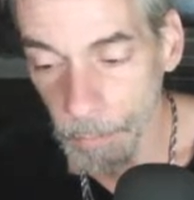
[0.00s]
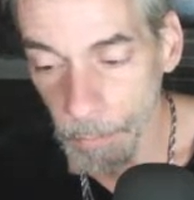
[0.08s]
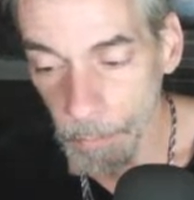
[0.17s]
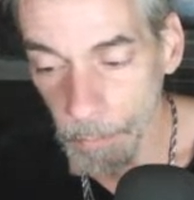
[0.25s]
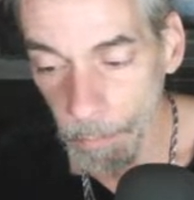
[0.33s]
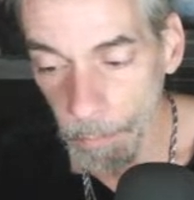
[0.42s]

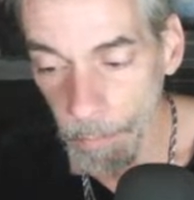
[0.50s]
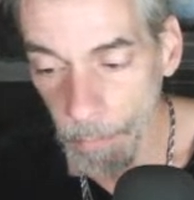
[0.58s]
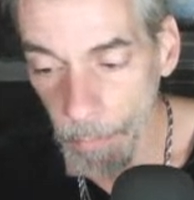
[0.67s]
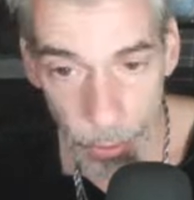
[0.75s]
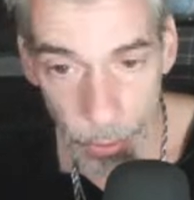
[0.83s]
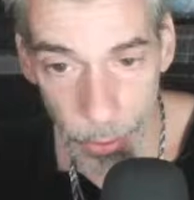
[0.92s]
of
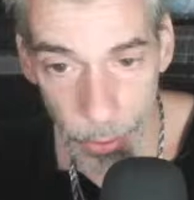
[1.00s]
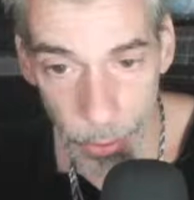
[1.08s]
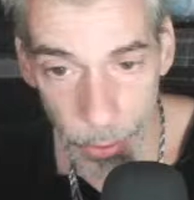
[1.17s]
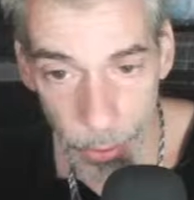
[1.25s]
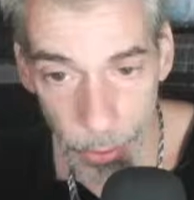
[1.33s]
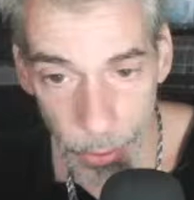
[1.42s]
lucid dreaming
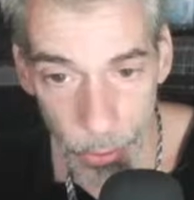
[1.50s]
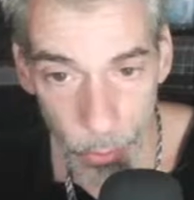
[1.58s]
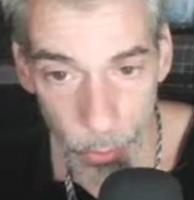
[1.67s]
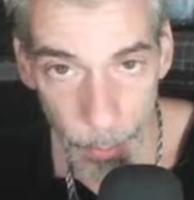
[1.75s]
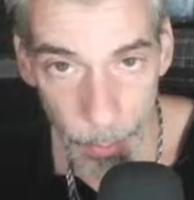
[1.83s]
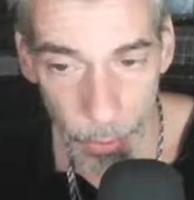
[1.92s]
so that
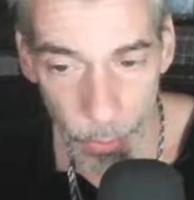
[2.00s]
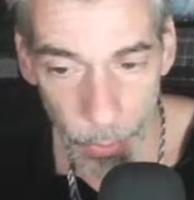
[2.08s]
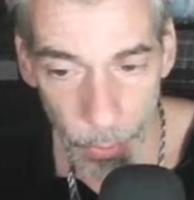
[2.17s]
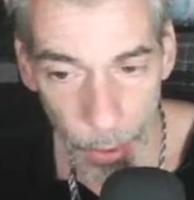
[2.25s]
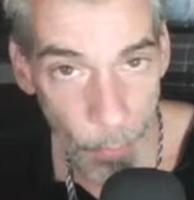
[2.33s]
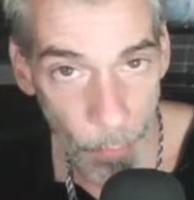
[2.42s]
you don't
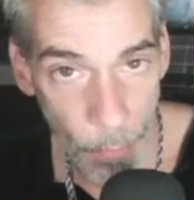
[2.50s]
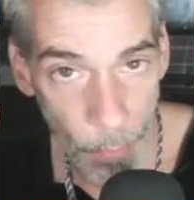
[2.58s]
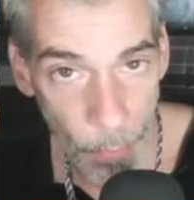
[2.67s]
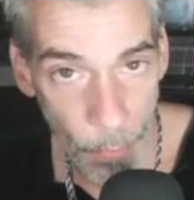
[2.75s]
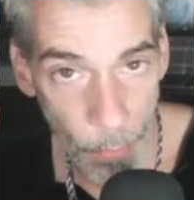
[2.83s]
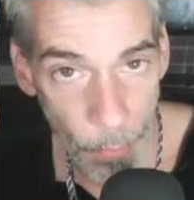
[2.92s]
fall into the
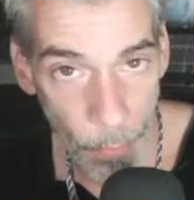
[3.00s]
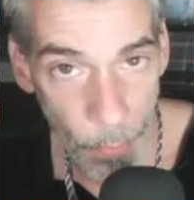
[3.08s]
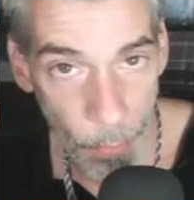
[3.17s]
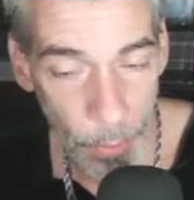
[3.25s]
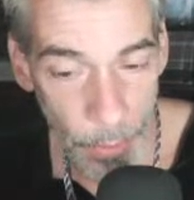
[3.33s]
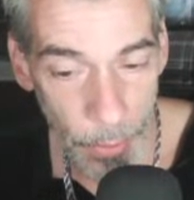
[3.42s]
trap
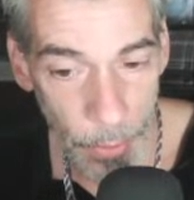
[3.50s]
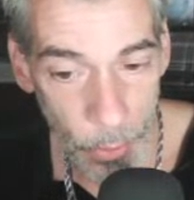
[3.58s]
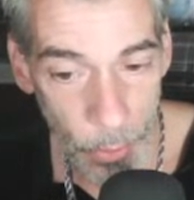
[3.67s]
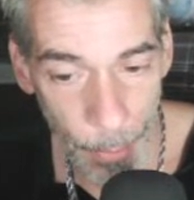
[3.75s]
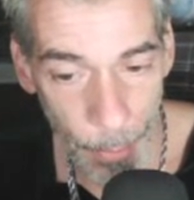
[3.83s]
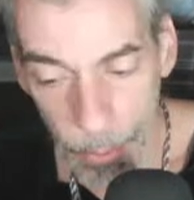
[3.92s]
of
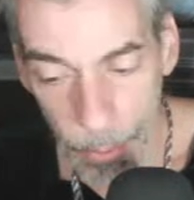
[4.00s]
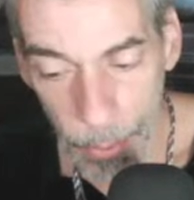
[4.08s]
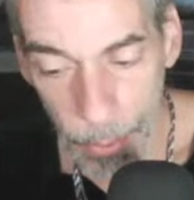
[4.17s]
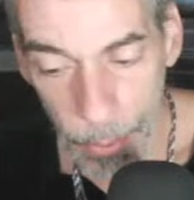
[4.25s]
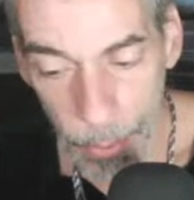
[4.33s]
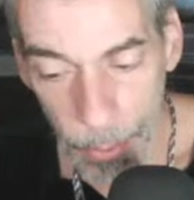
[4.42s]
potentially
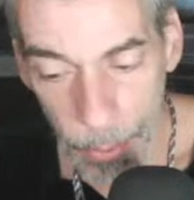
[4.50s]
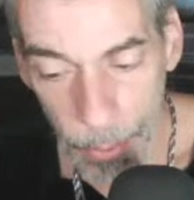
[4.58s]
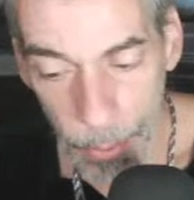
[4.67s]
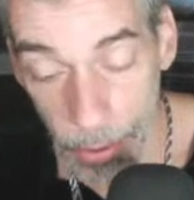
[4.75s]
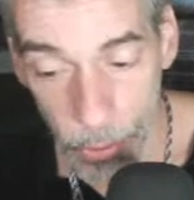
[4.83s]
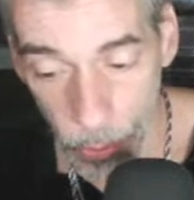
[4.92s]
slipping
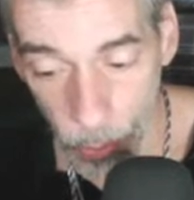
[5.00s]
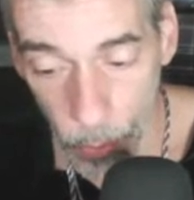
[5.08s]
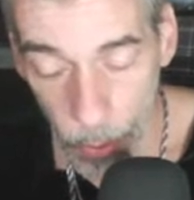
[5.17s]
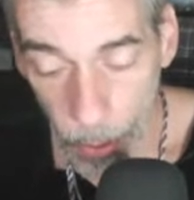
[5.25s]
into